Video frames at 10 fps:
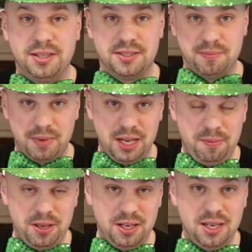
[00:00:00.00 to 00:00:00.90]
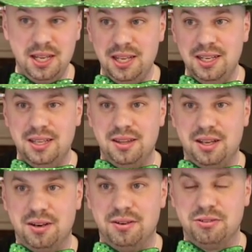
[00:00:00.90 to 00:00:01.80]
Because in my opinion,
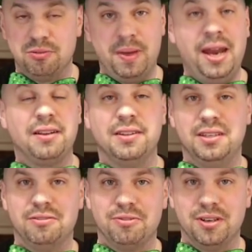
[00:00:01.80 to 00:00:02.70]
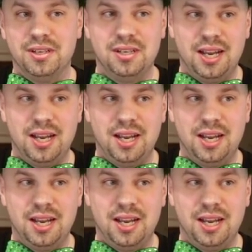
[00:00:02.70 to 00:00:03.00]
they're dramatically different.